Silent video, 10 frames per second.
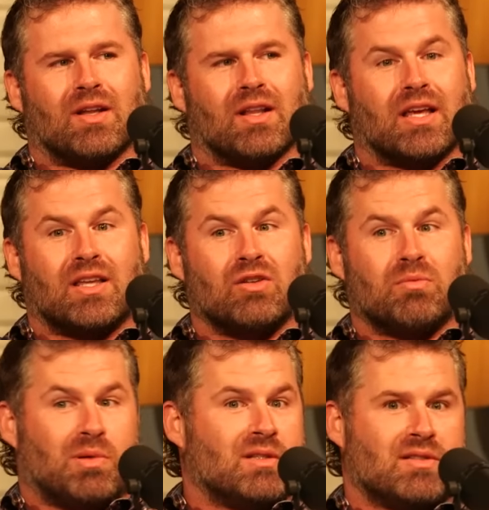And like, can you
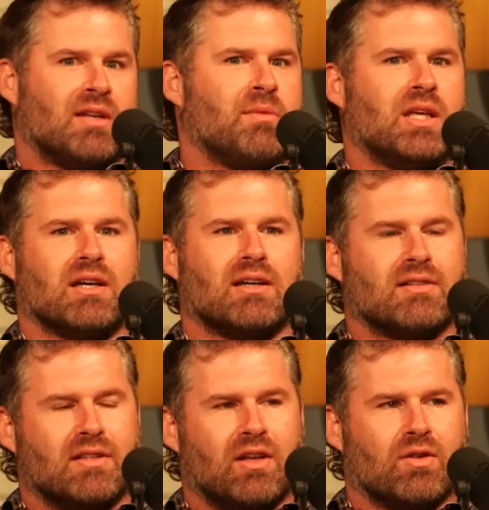please send me a,
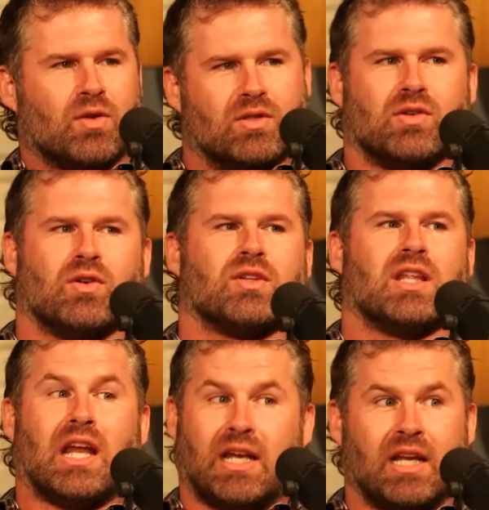you know, toy soldier
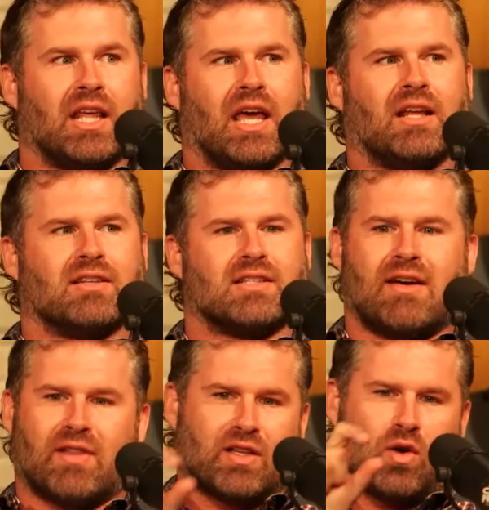that I didn't get? Because I
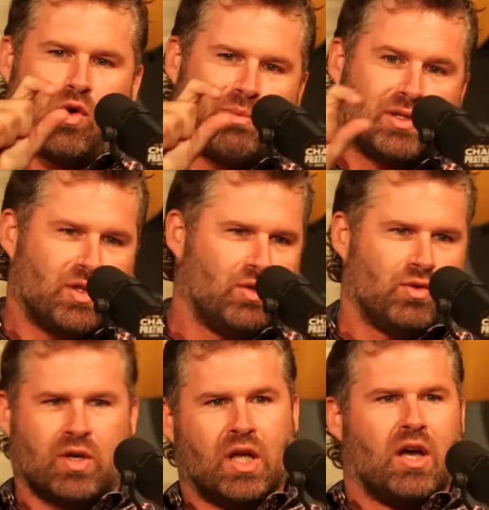have like a whole
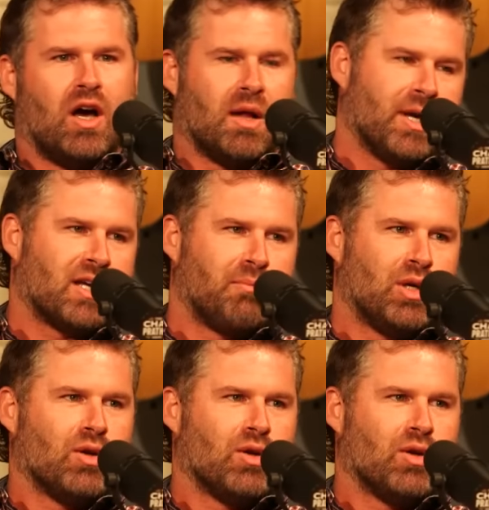platoon on my computer.